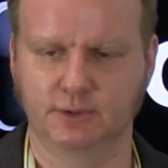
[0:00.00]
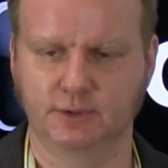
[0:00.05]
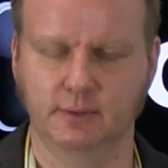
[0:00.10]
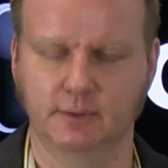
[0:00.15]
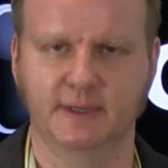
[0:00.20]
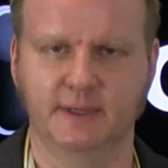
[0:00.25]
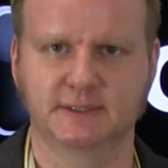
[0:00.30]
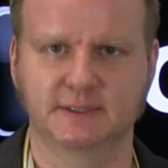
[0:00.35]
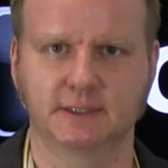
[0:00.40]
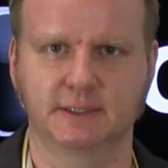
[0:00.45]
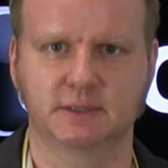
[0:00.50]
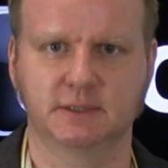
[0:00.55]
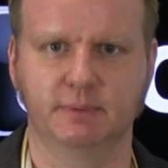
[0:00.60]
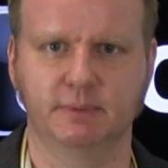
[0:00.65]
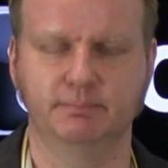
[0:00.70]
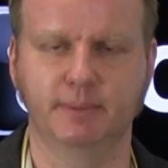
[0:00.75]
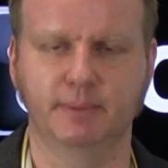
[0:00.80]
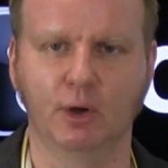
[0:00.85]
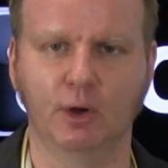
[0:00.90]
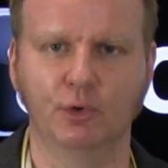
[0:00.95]
makes sense to
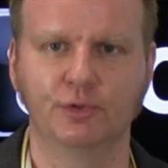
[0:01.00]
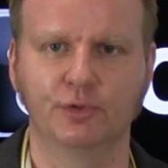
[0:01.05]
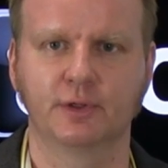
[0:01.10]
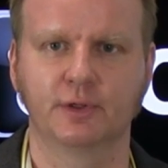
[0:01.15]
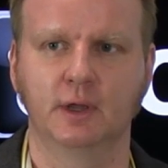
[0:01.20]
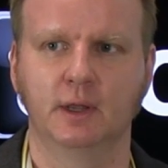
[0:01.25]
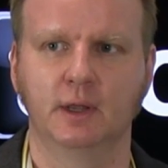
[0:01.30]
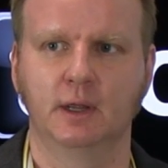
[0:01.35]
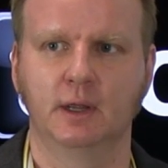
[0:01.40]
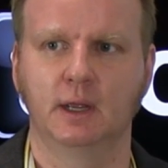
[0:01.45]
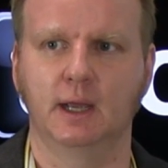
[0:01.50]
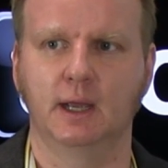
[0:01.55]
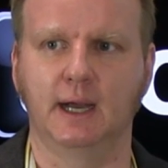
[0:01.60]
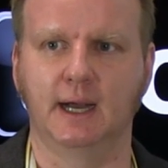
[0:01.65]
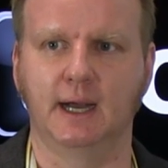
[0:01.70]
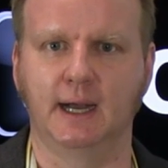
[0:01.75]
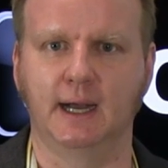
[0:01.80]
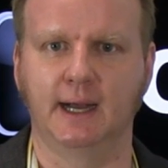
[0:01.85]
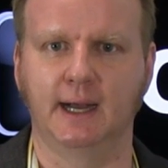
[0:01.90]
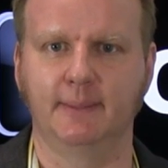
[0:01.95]
be both.
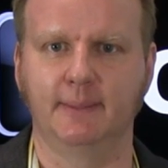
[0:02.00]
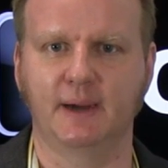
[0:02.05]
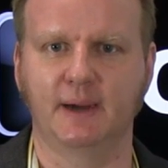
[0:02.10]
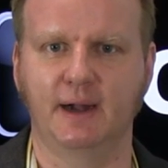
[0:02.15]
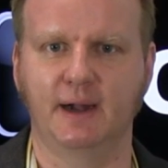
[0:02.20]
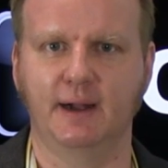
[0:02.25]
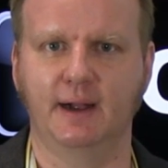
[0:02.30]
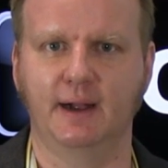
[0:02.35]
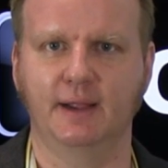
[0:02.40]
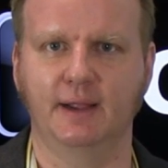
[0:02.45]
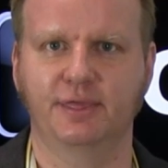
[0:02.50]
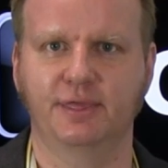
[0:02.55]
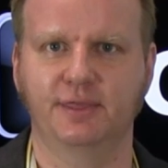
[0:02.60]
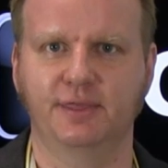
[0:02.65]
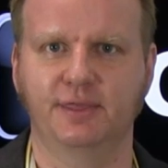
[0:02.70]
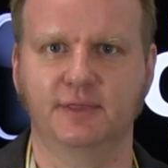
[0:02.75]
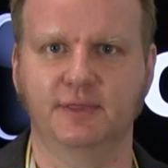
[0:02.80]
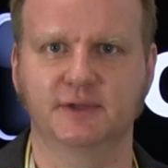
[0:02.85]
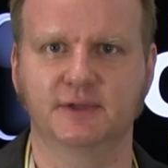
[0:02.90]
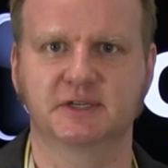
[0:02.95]
I
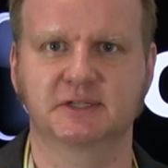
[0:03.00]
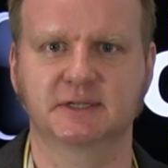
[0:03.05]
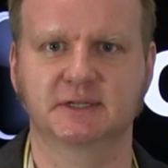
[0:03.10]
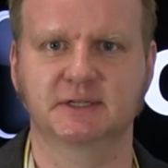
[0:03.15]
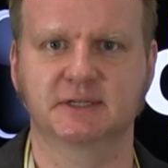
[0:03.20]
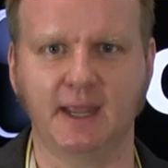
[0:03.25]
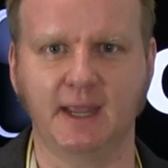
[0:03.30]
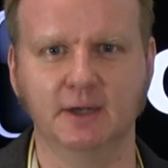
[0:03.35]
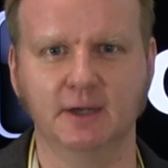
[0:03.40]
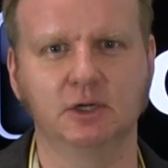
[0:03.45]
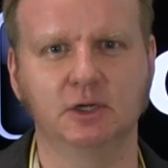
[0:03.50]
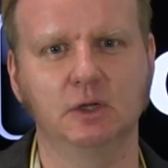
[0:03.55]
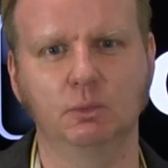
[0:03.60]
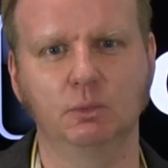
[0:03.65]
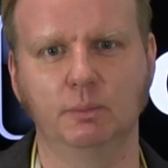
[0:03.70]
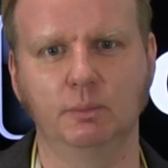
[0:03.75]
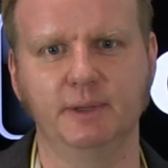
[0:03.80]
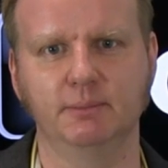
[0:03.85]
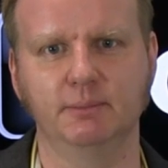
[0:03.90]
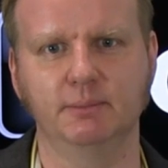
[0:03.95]
think the scale
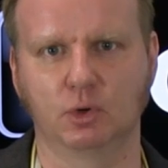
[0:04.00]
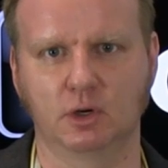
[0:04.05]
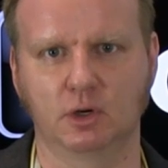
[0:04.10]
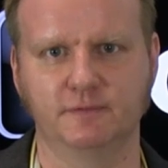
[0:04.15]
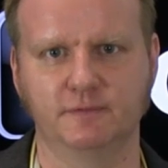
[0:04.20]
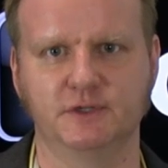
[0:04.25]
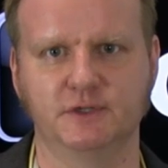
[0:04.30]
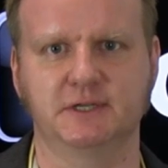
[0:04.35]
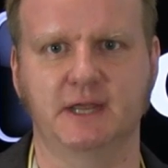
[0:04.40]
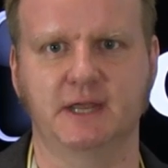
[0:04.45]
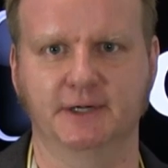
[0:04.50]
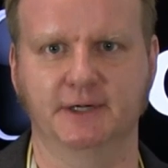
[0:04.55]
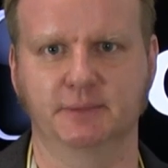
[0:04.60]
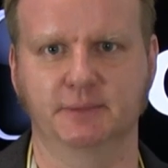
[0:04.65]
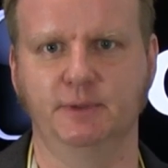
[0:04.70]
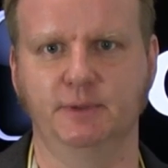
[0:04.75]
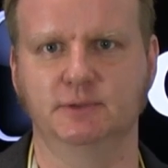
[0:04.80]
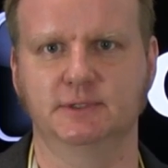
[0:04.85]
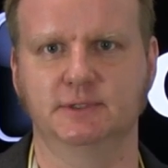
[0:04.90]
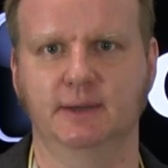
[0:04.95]
will be more of just
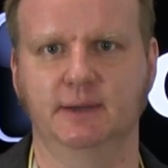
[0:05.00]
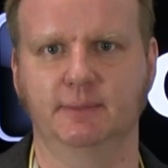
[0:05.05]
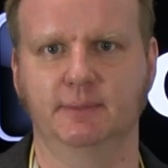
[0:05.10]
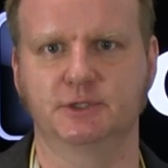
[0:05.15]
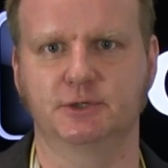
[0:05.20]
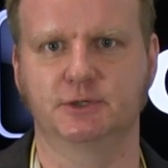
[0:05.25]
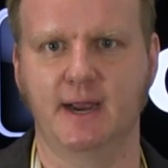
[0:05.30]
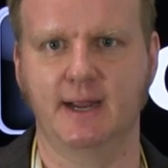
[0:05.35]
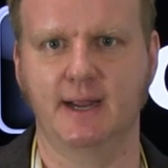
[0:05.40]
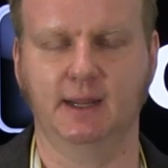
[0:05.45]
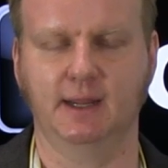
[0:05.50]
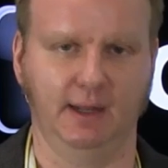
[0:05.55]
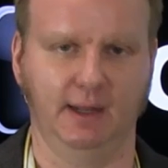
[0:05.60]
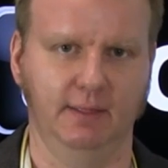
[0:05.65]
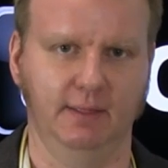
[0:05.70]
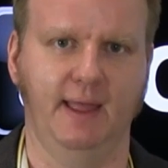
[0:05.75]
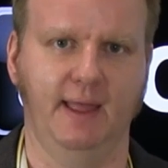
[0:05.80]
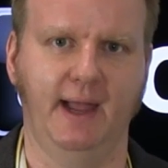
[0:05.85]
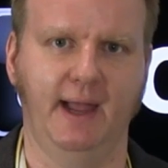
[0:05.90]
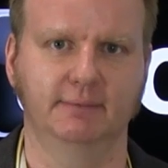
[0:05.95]
attributes that we track
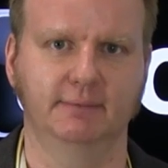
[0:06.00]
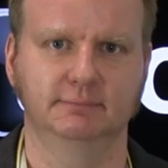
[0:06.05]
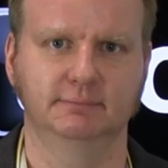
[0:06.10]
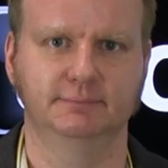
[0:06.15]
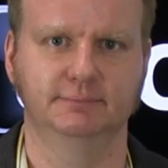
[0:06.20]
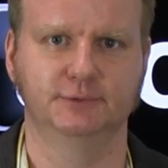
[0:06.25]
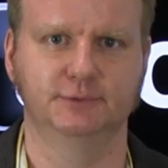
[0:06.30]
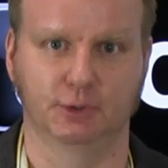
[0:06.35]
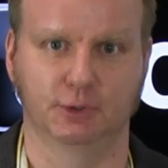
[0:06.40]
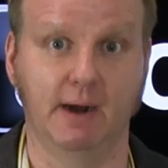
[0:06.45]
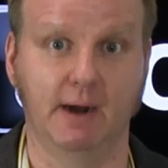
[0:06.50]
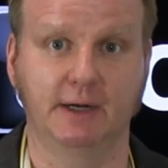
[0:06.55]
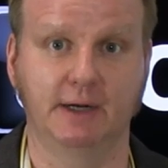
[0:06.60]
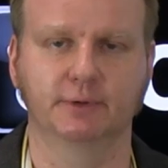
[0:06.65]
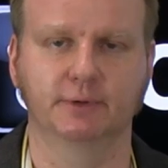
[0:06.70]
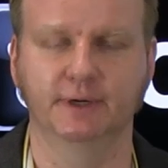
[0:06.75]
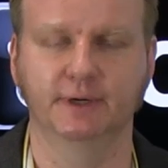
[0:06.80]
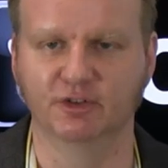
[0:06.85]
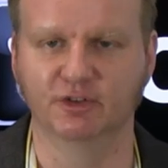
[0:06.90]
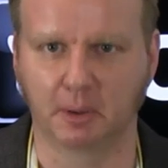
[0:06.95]
in that
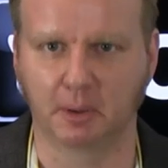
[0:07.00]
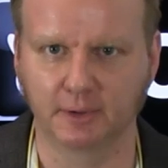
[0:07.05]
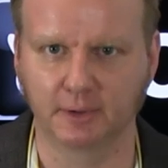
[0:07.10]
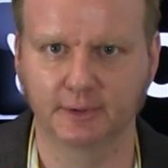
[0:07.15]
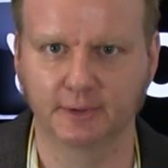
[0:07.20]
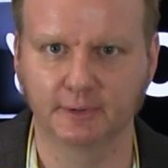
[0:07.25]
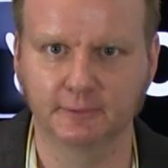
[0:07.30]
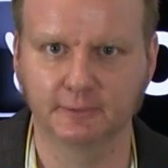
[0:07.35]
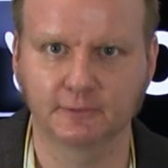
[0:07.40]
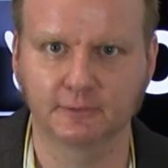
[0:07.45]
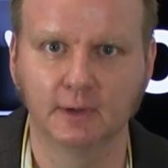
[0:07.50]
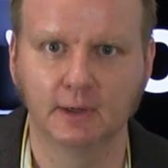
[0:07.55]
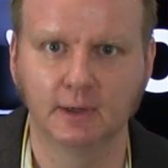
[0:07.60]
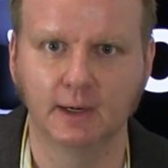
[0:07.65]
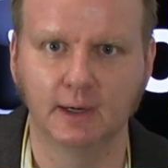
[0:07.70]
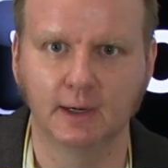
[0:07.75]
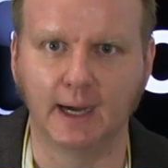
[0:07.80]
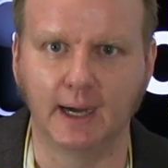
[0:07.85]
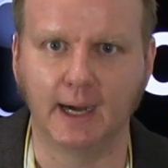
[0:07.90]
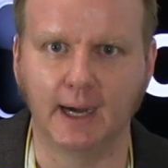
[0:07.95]
directory of partners.
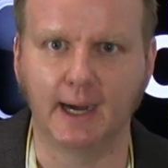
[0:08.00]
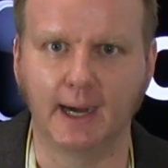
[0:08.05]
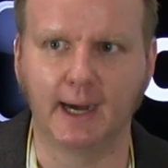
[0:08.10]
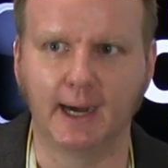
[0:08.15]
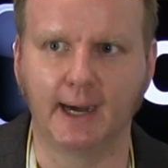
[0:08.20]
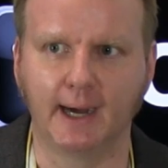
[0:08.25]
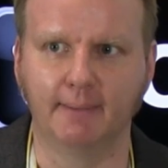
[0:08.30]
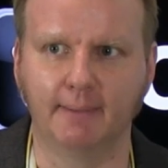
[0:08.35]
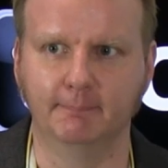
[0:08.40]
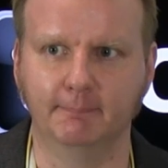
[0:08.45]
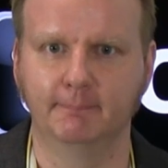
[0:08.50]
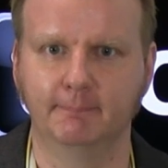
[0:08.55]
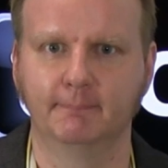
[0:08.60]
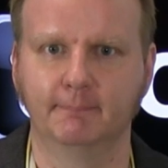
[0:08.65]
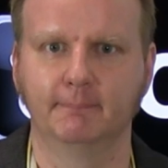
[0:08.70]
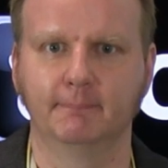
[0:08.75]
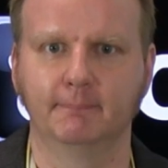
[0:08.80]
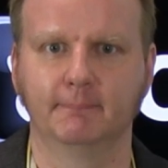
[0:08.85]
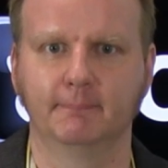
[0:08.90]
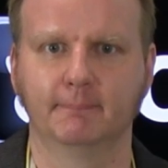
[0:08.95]

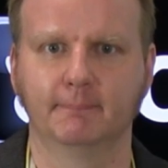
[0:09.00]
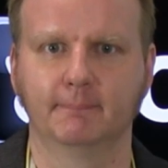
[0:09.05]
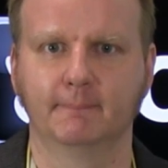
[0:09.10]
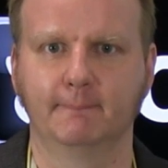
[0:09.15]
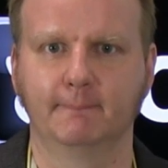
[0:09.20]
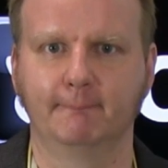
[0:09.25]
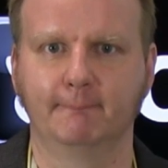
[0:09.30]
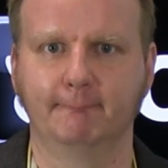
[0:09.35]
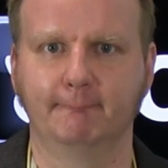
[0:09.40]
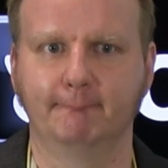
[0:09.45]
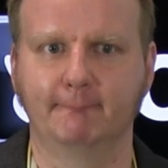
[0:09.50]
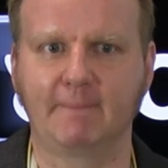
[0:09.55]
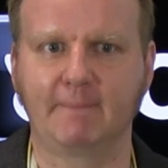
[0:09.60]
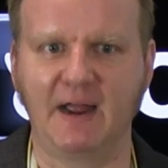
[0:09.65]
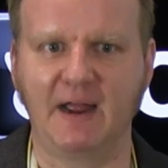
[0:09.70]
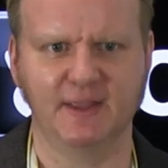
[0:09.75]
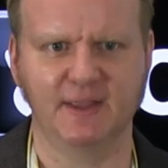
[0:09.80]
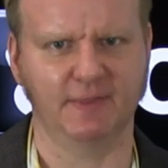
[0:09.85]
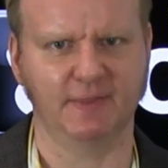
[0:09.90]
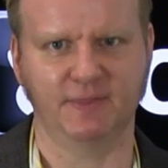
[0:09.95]

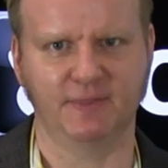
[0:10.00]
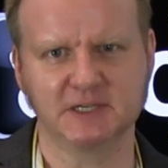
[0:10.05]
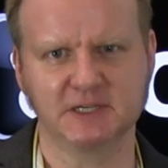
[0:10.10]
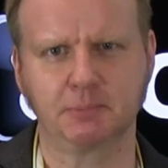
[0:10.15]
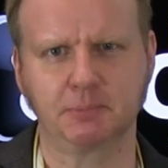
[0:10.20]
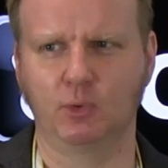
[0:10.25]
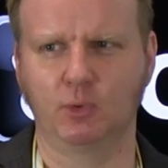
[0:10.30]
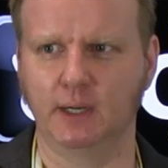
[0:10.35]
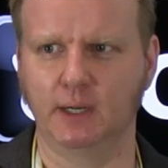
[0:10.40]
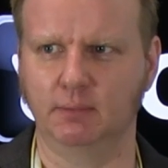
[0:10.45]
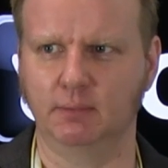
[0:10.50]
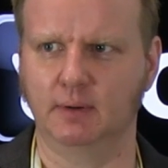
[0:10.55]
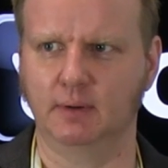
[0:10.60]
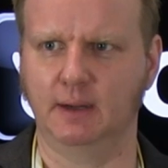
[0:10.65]
I think at this point,